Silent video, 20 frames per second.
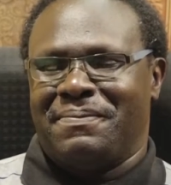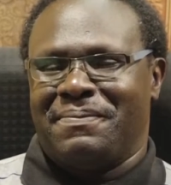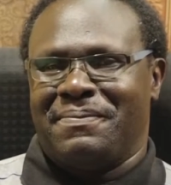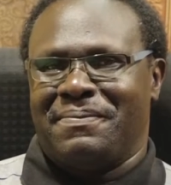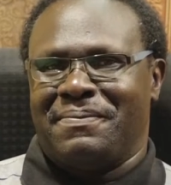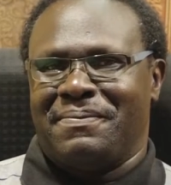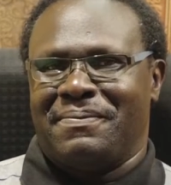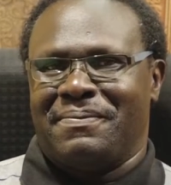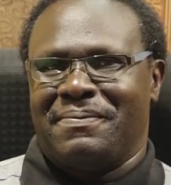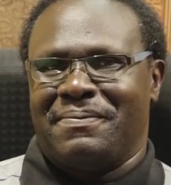
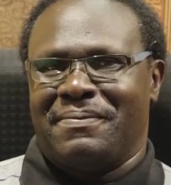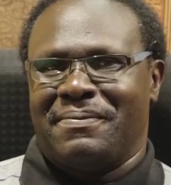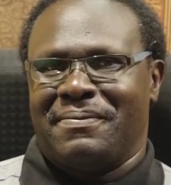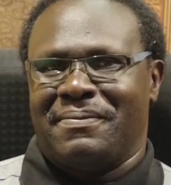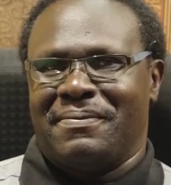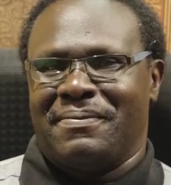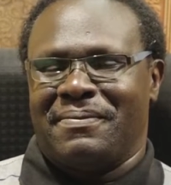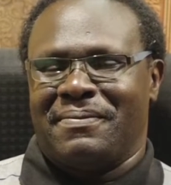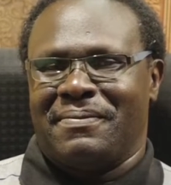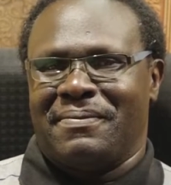
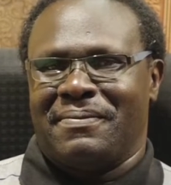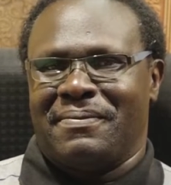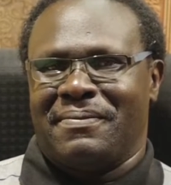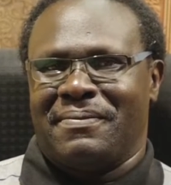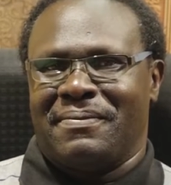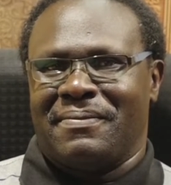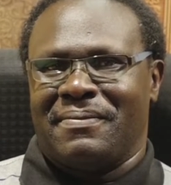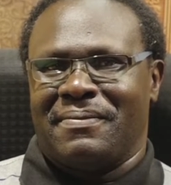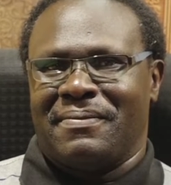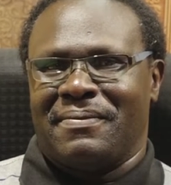
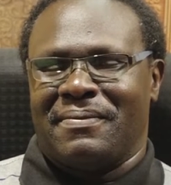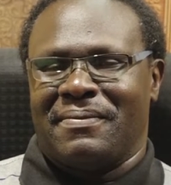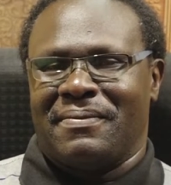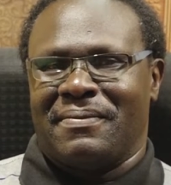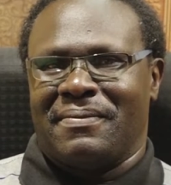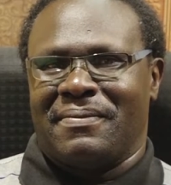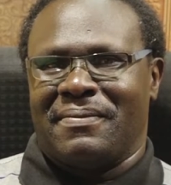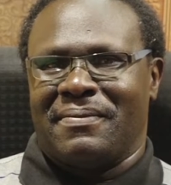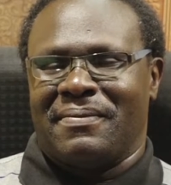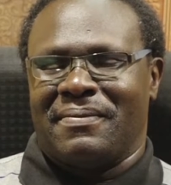
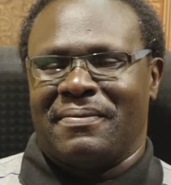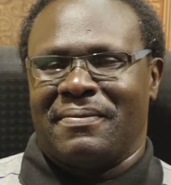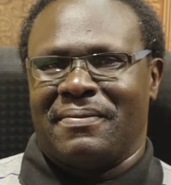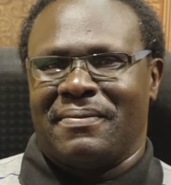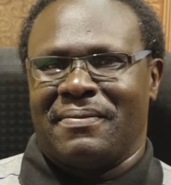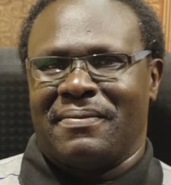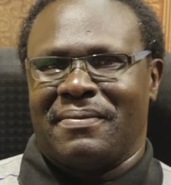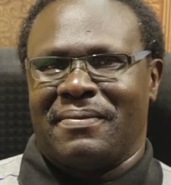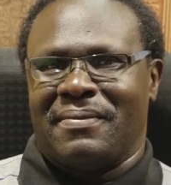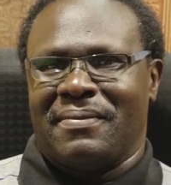
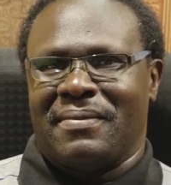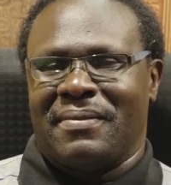(silence)